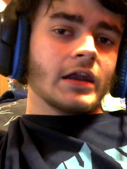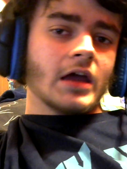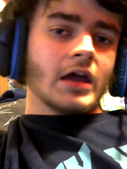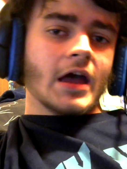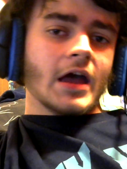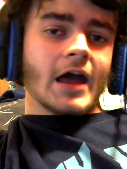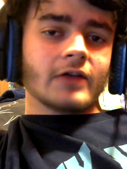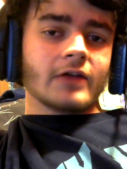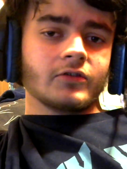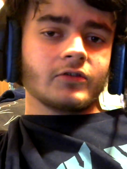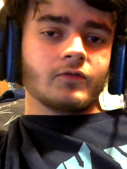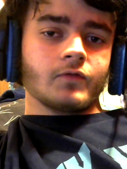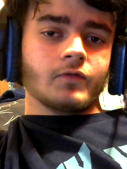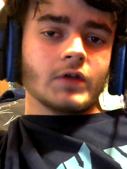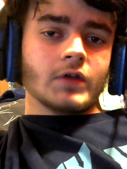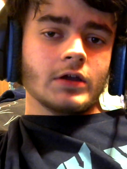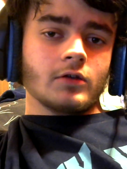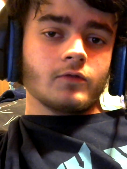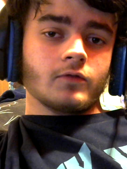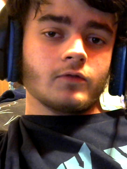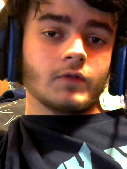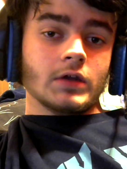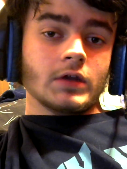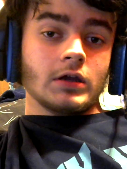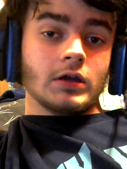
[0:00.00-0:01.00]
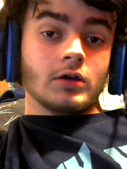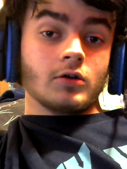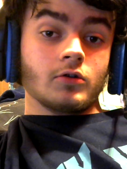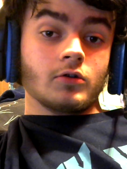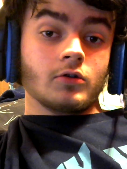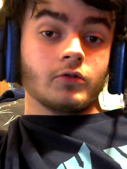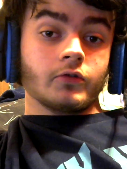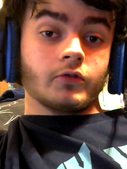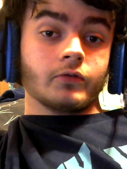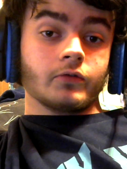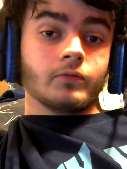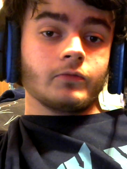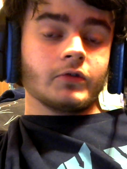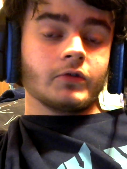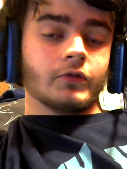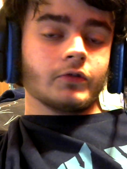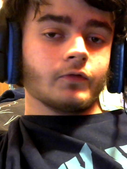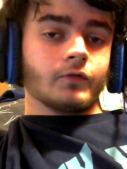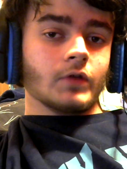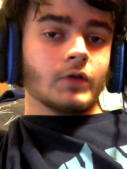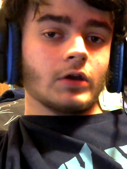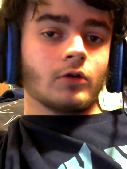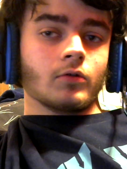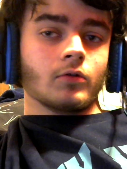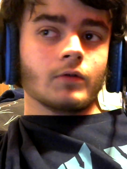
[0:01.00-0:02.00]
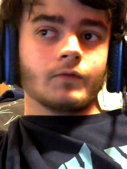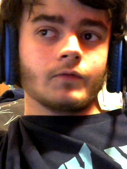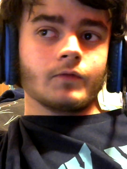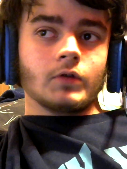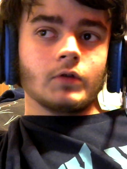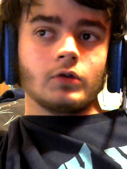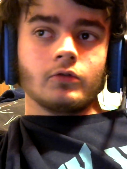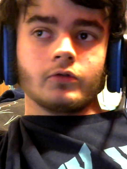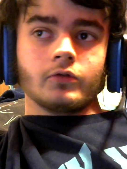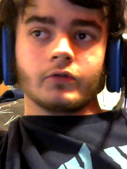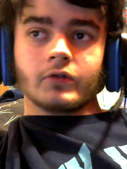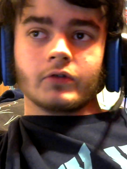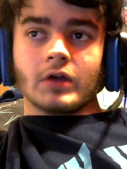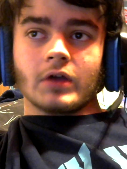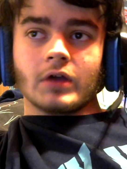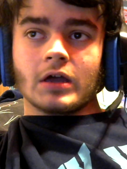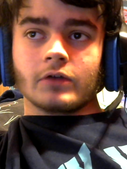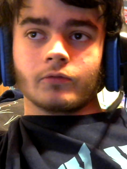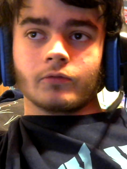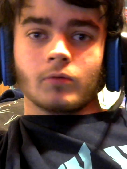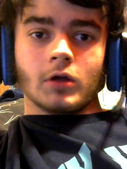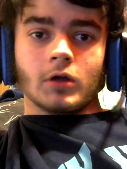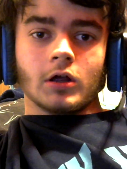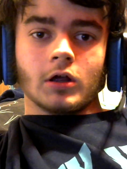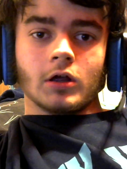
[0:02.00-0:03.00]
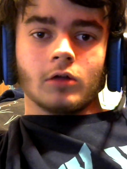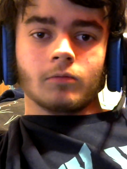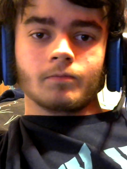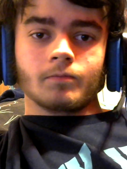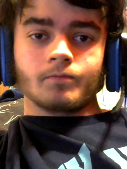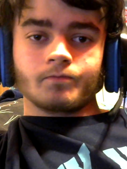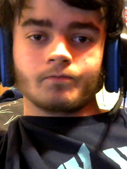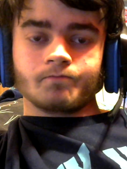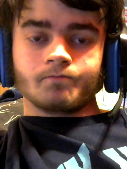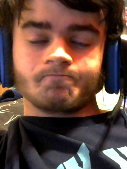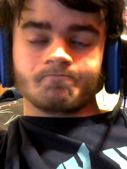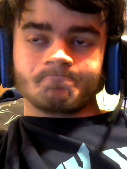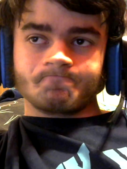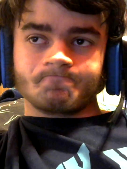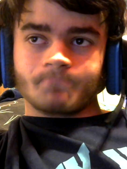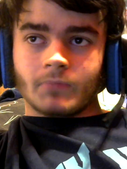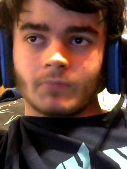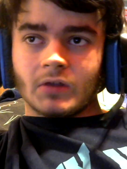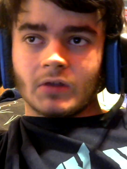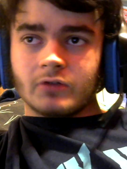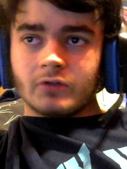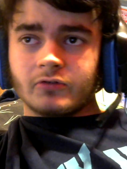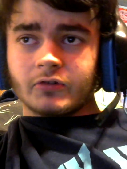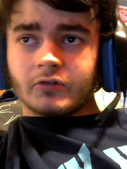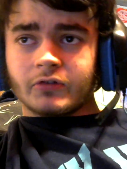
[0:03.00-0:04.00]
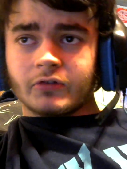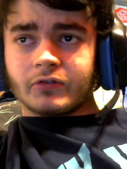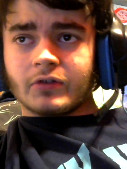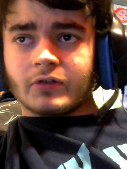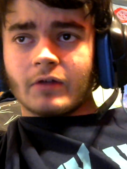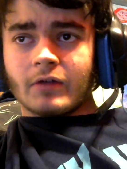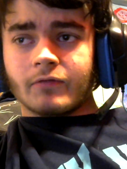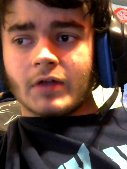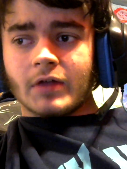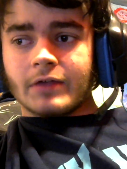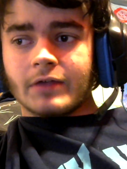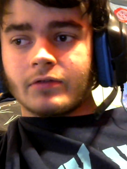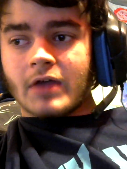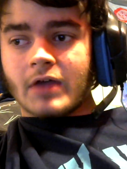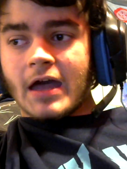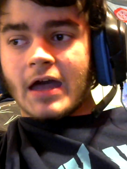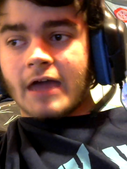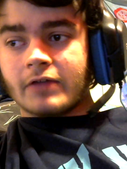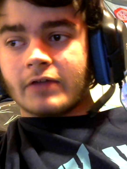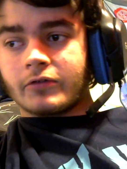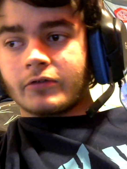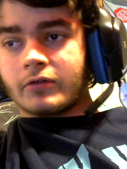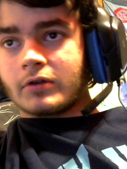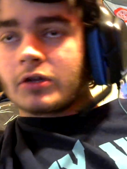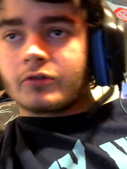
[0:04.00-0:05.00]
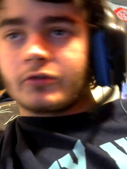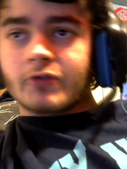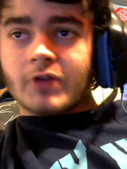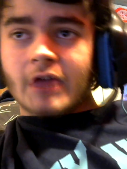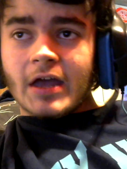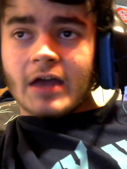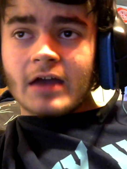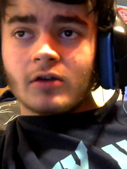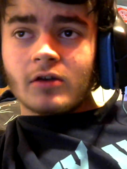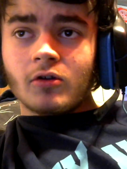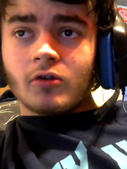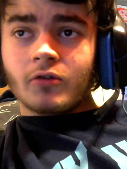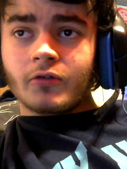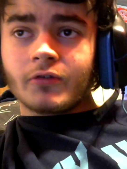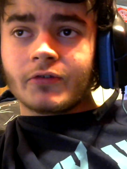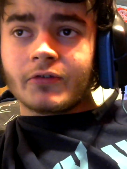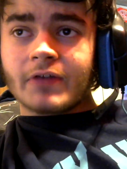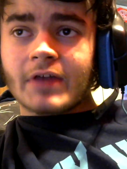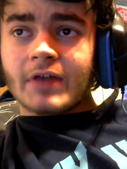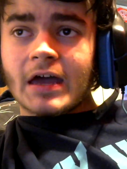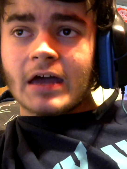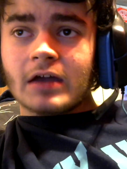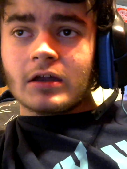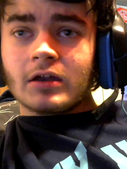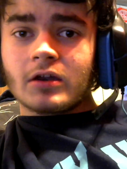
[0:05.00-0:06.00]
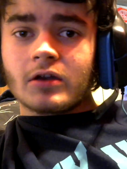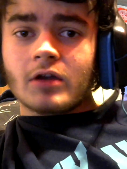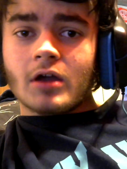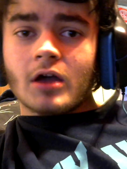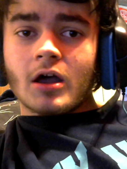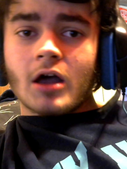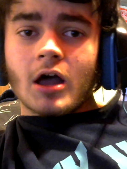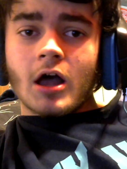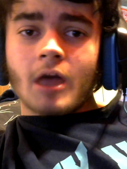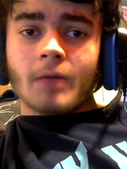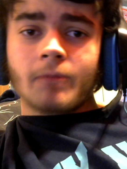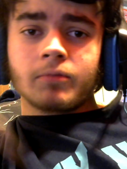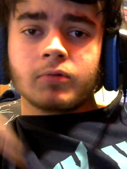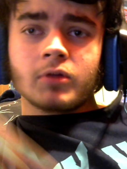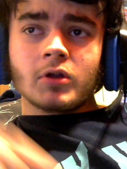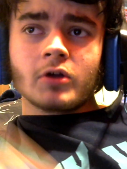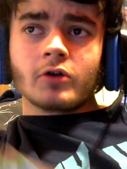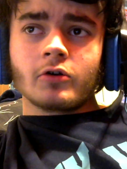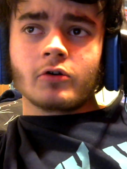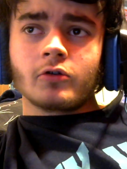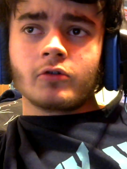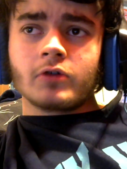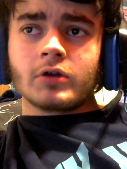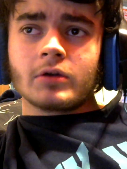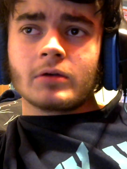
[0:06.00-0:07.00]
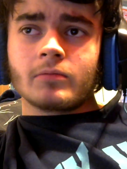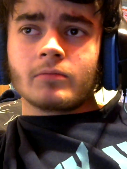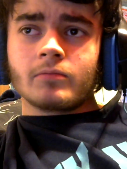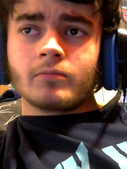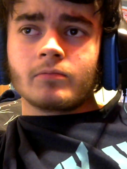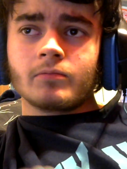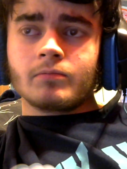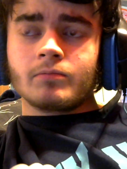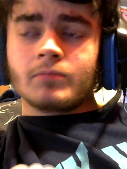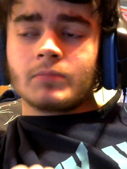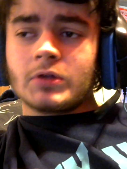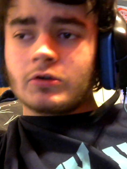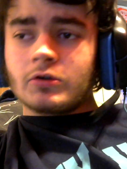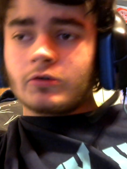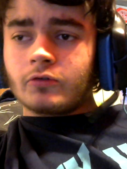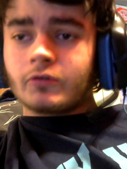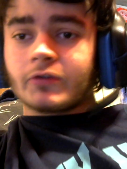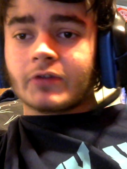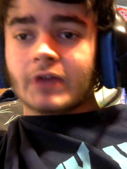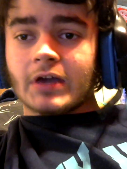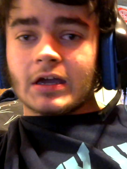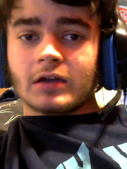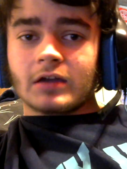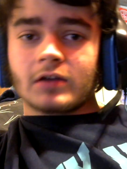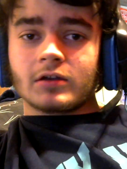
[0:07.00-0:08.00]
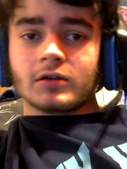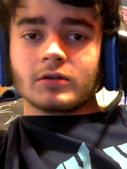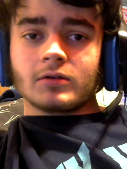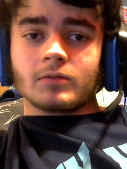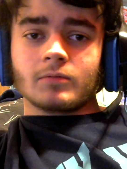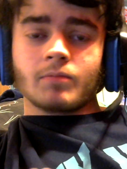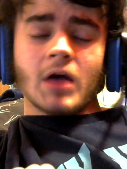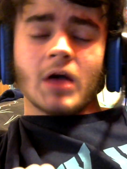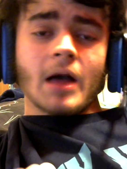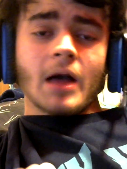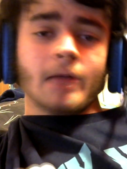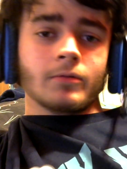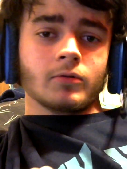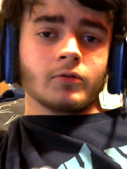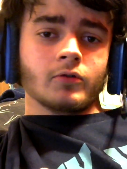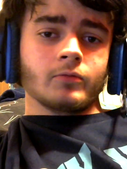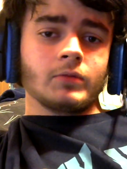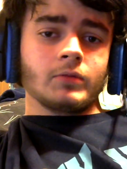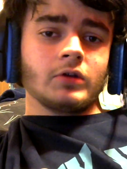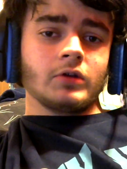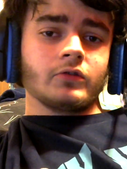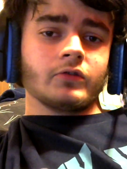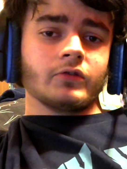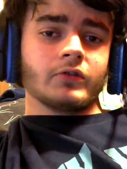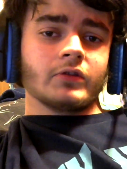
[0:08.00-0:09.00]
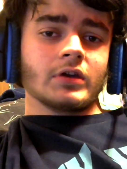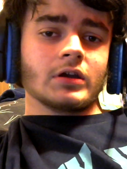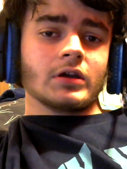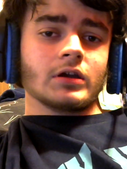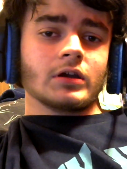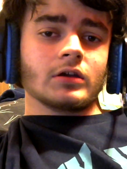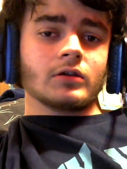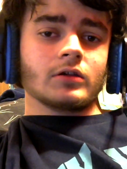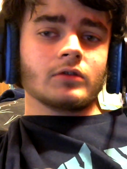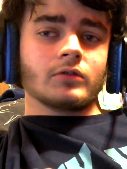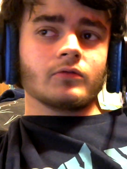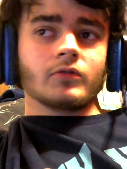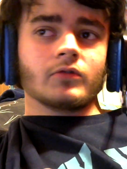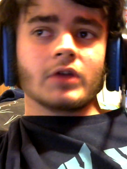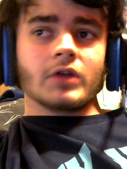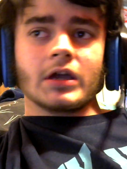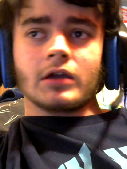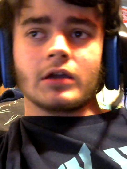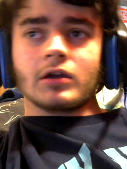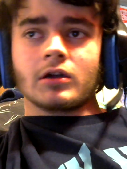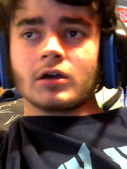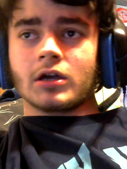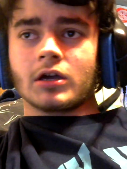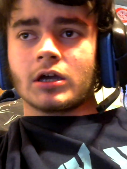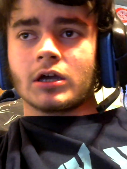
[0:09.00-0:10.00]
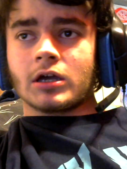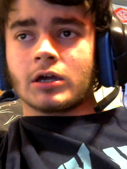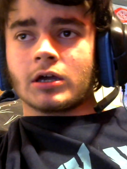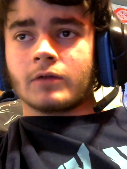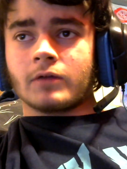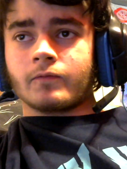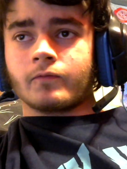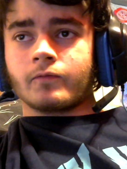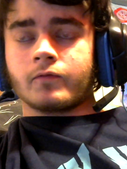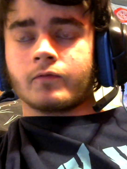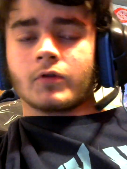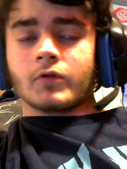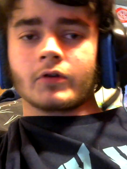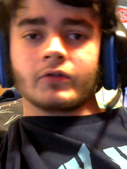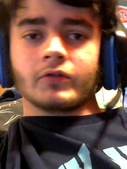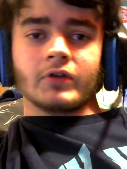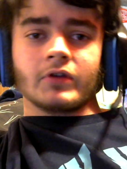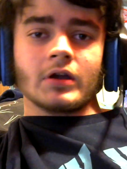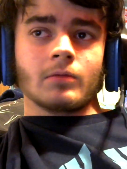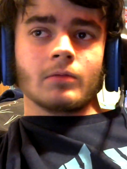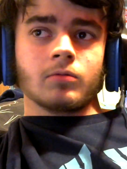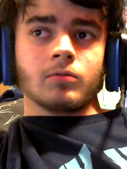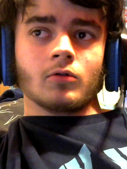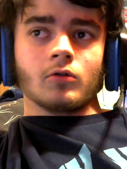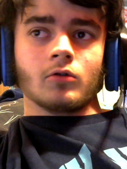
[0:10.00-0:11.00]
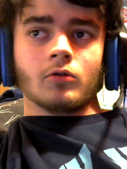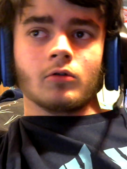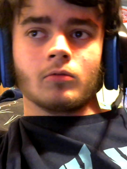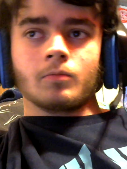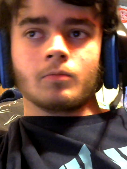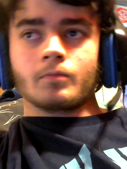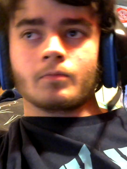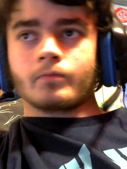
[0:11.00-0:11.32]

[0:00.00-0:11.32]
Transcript: action figure videos, just figure reviews as well. Just stuff like that. Channels that upload music, popular music, like, for example...